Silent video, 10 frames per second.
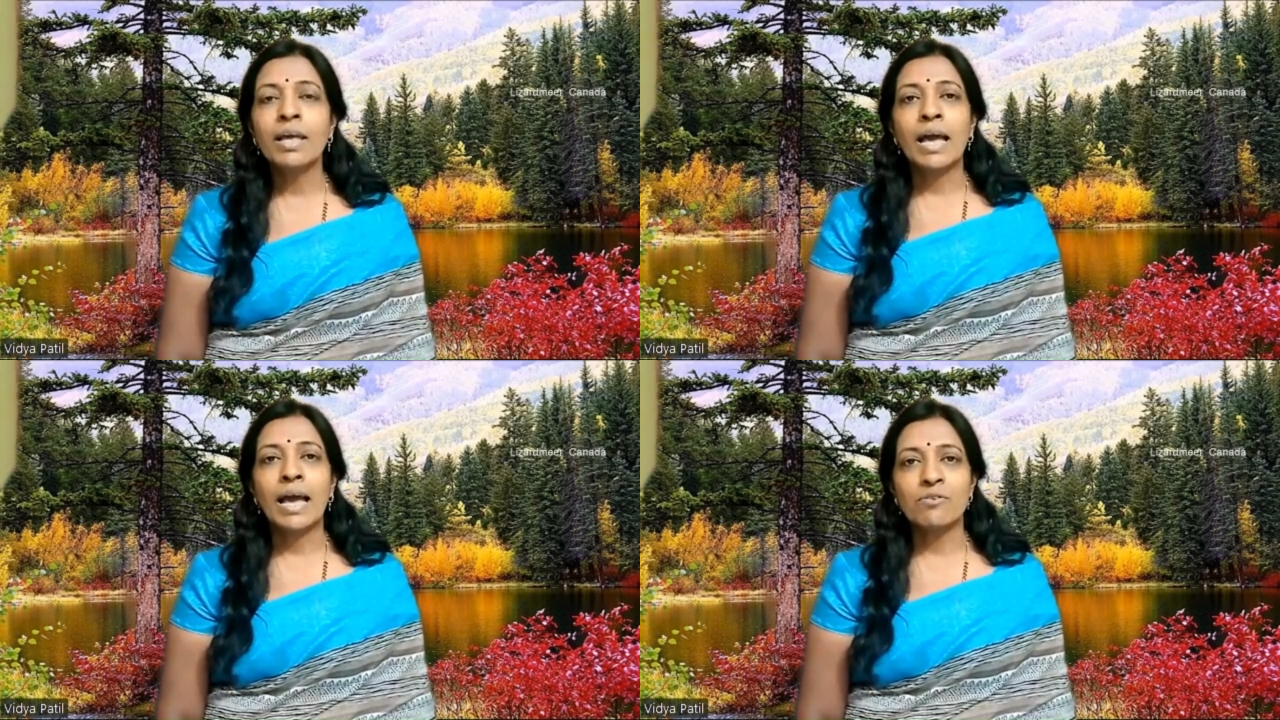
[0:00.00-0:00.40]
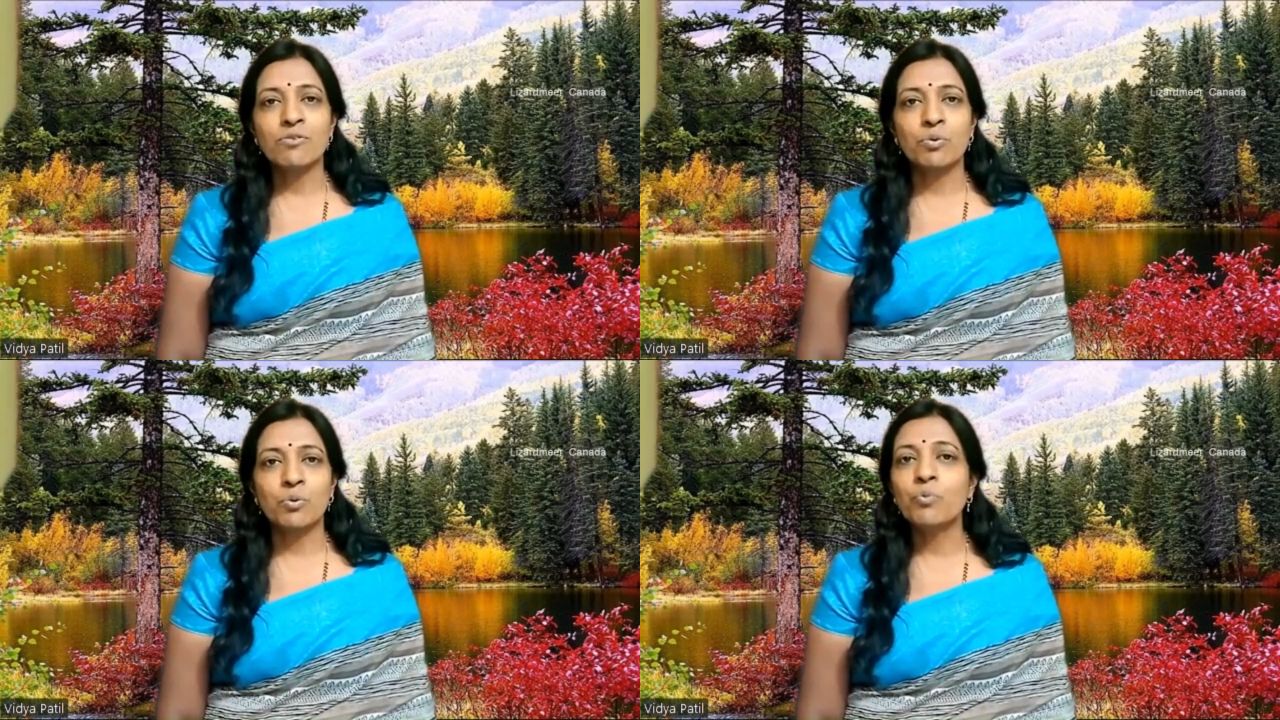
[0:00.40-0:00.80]
as
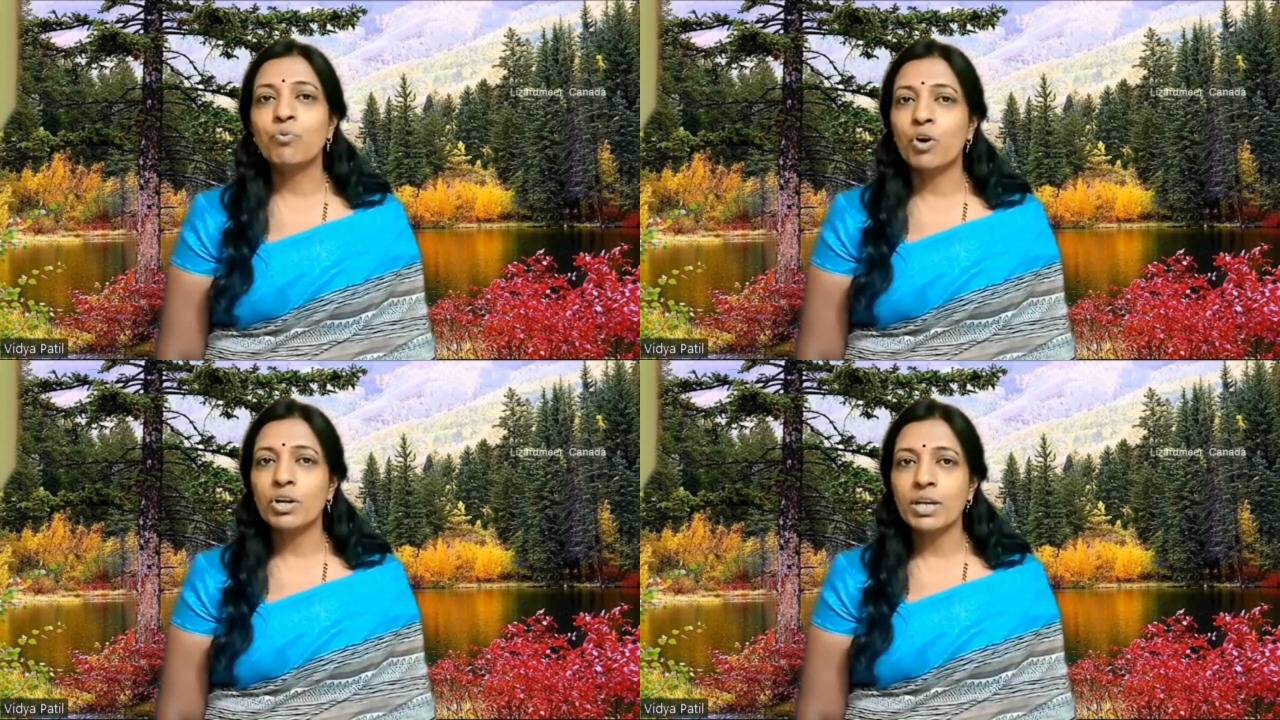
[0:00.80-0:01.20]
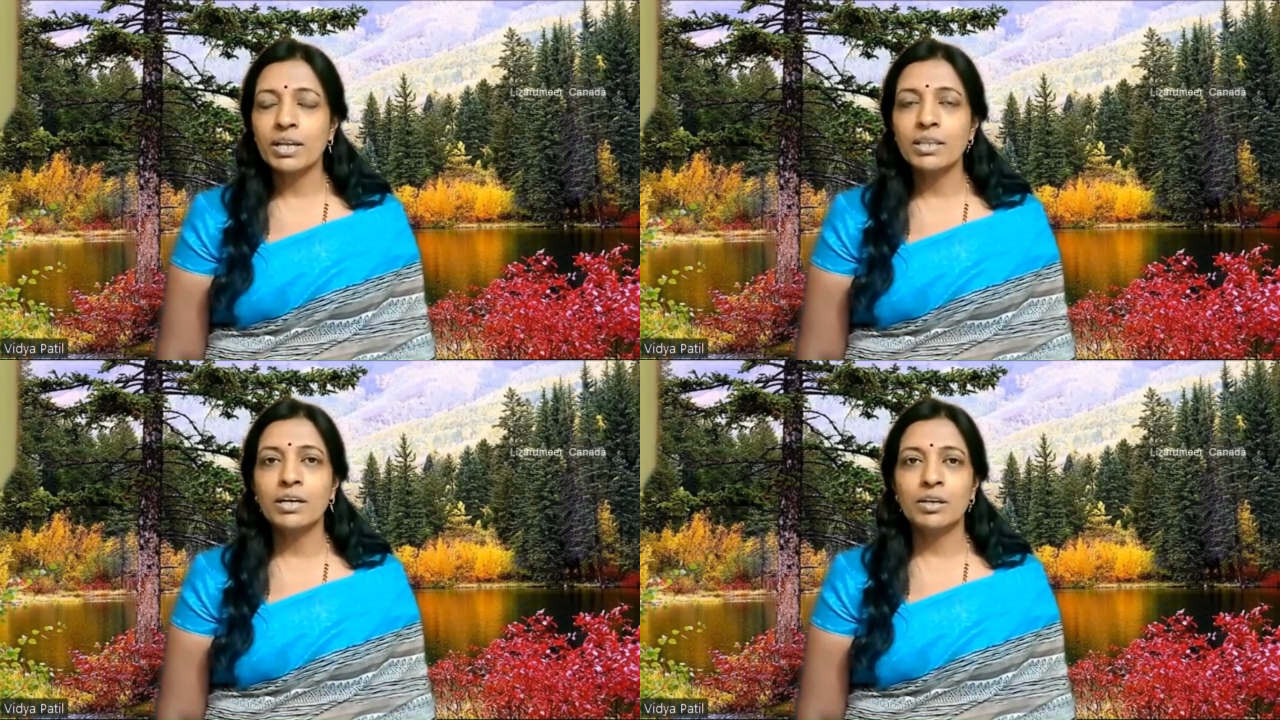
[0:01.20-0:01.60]
to what are
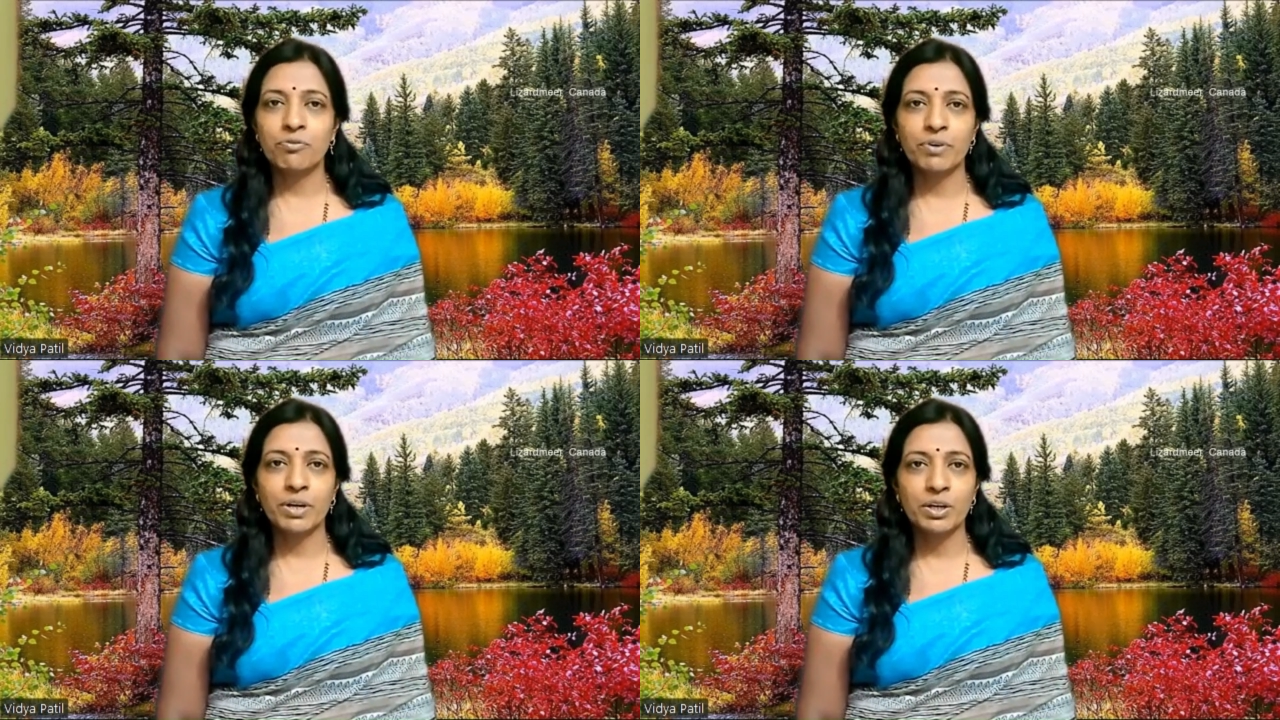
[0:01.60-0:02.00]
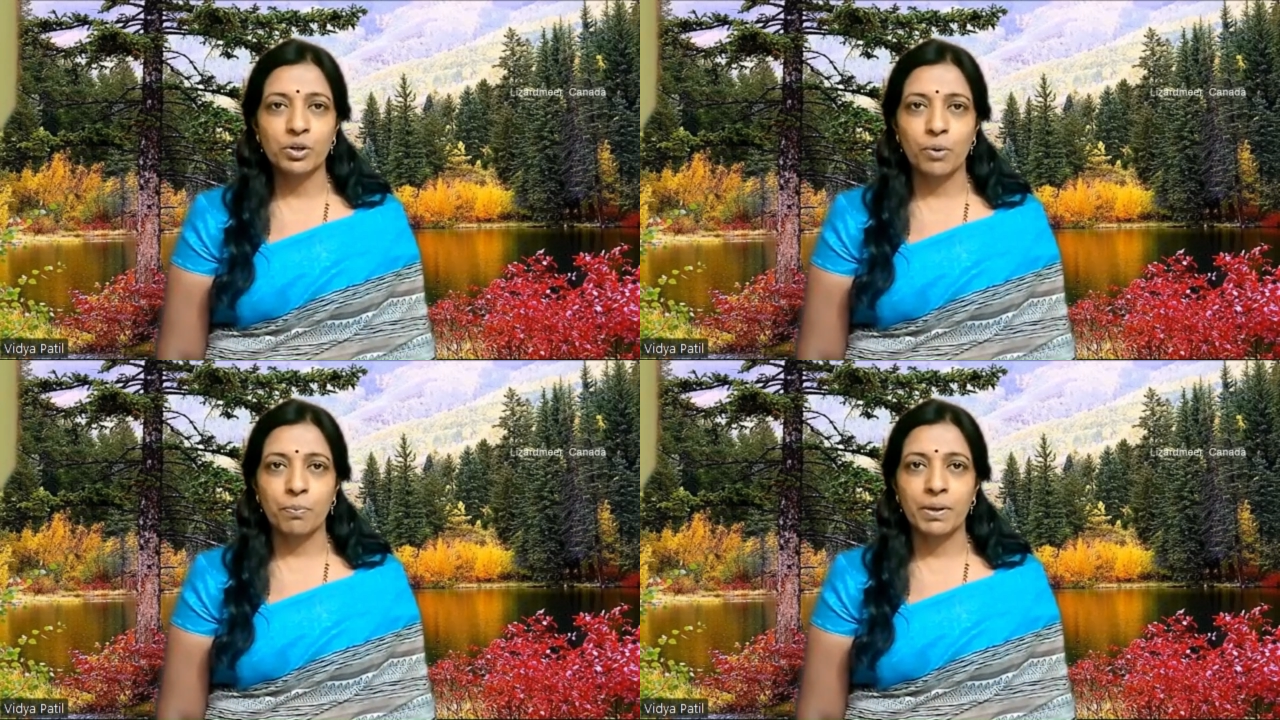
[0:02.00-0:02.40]
the different
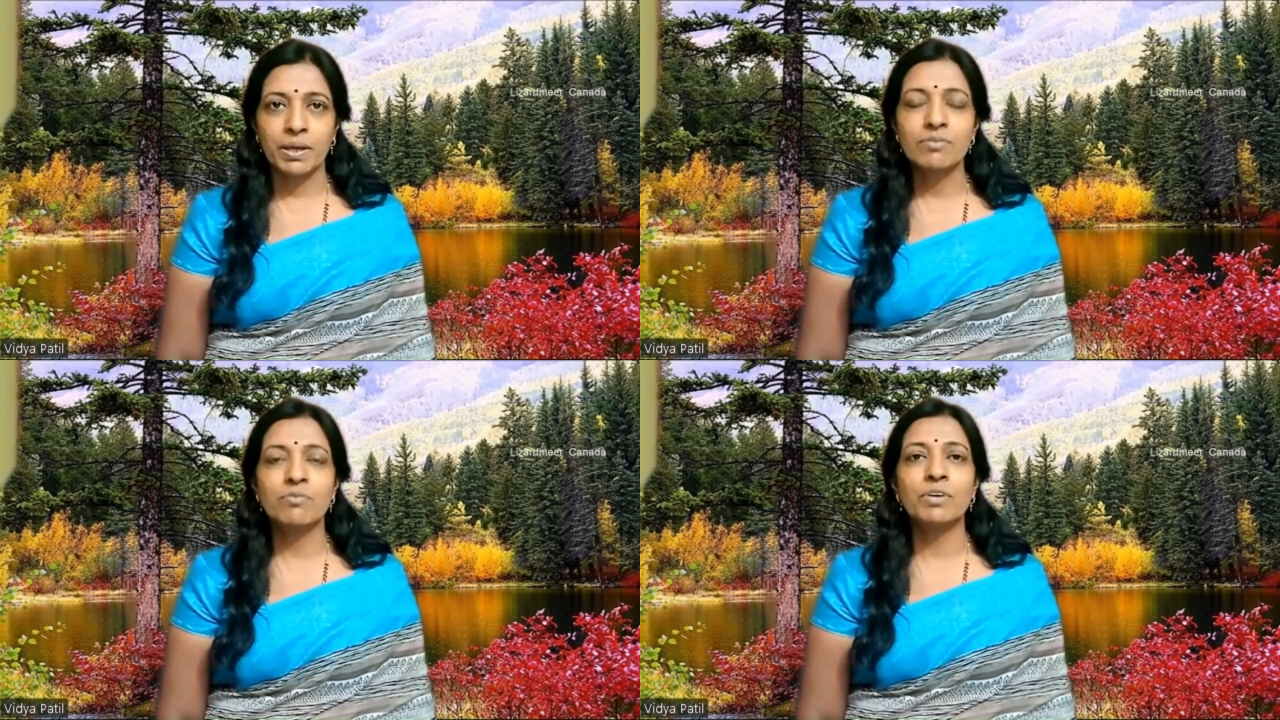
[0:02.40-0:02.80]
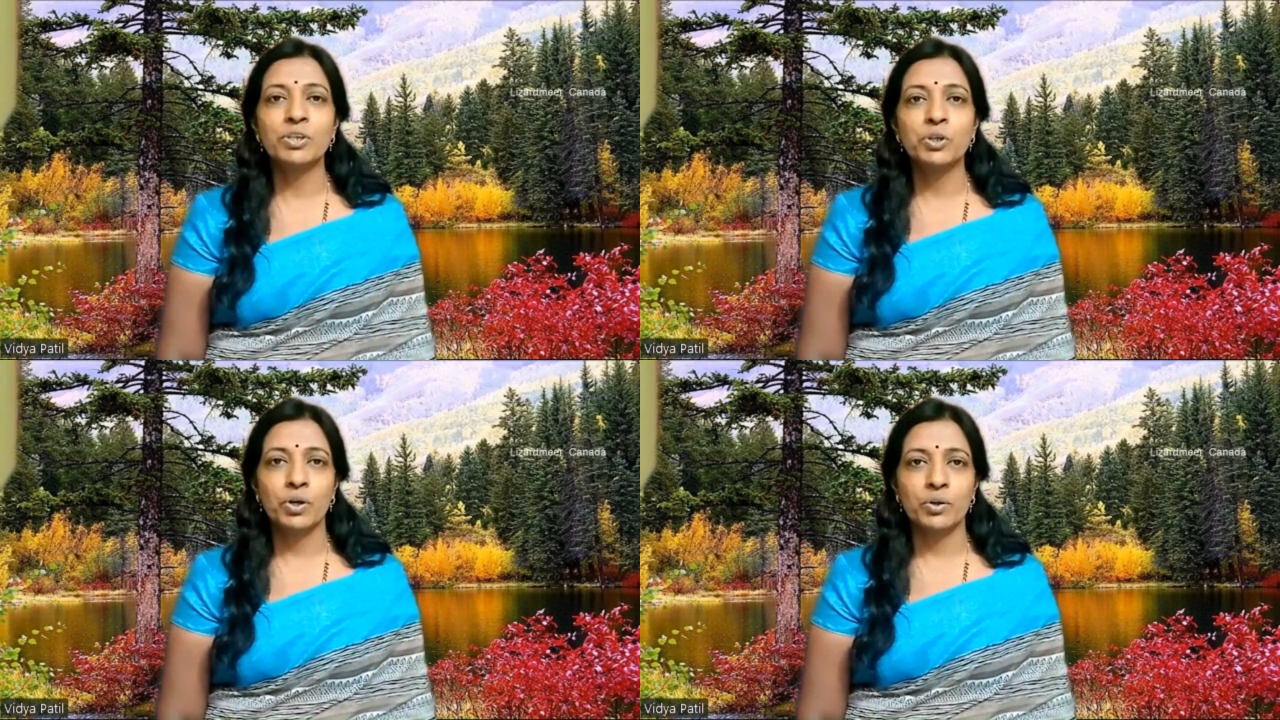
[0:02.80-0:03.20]
topics which
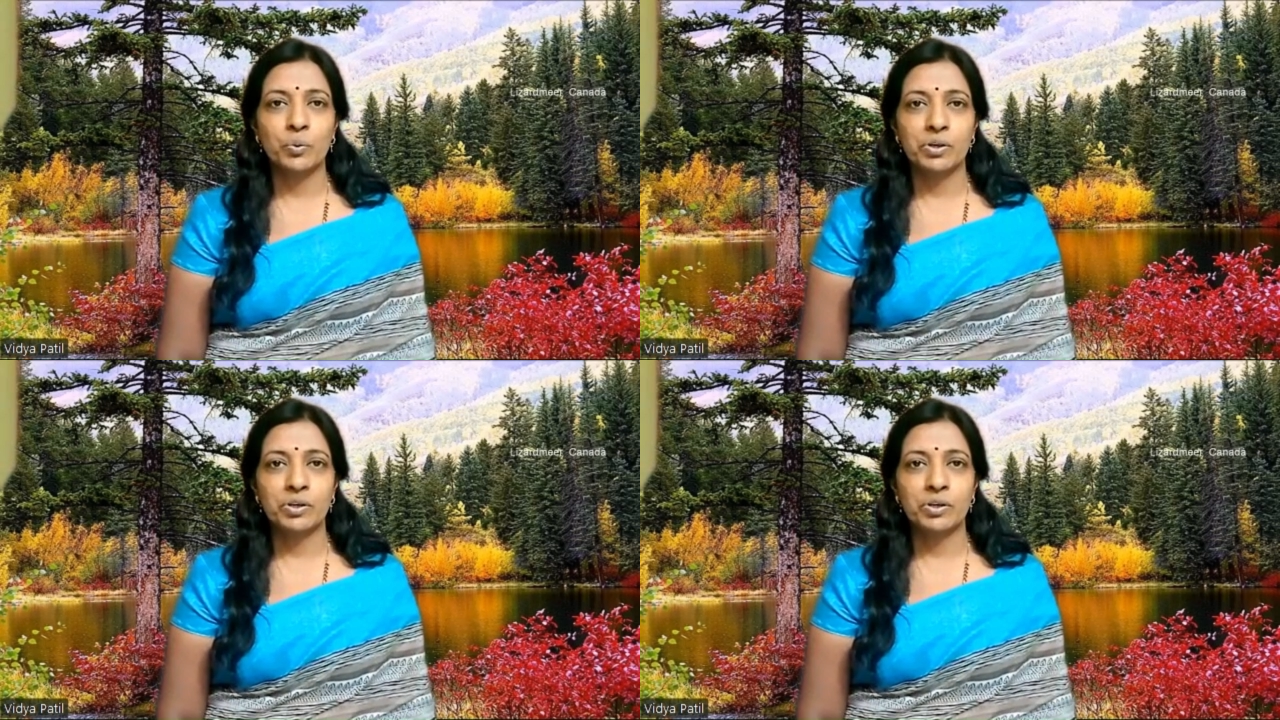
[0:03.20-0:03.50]
you are going